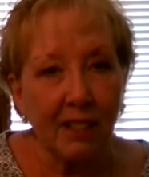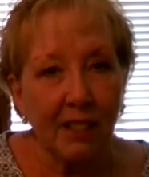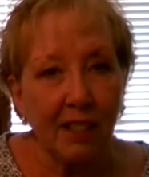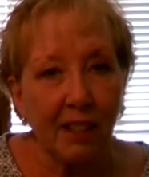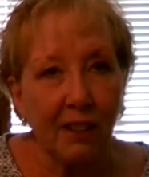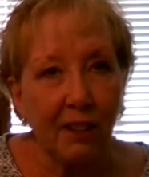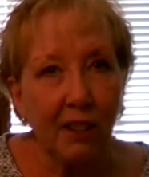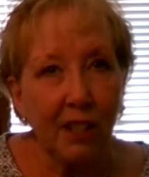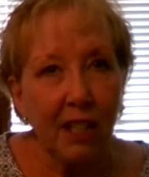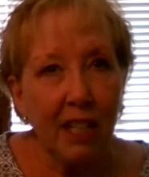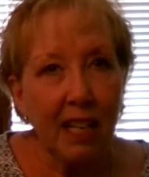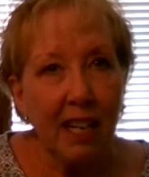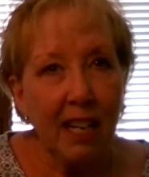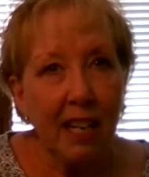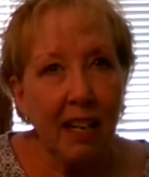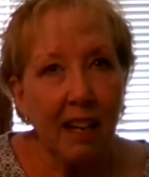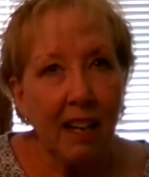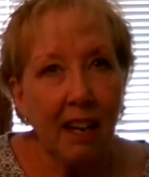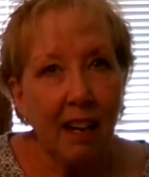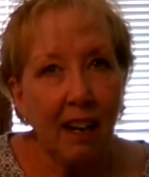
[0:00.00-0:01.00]
So
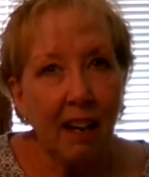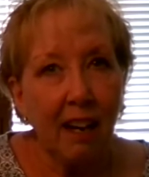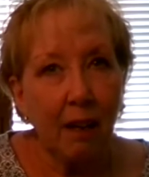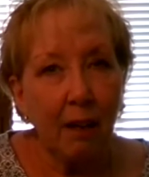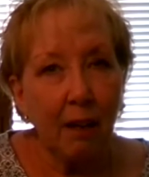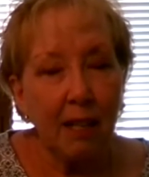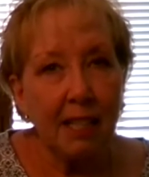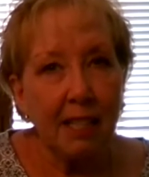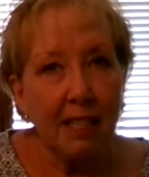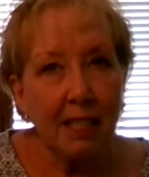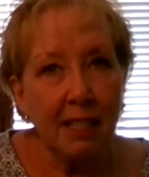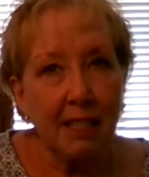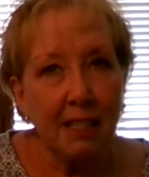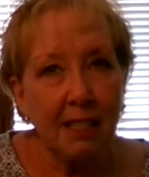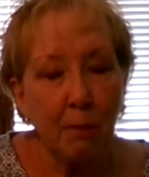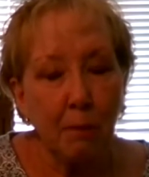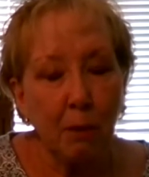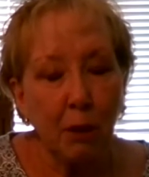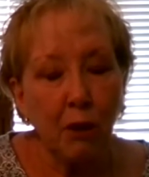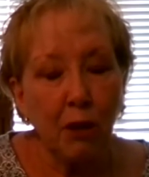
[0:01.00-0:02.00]
is it
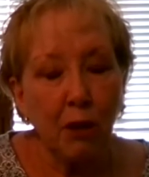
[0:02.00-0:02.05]
similar?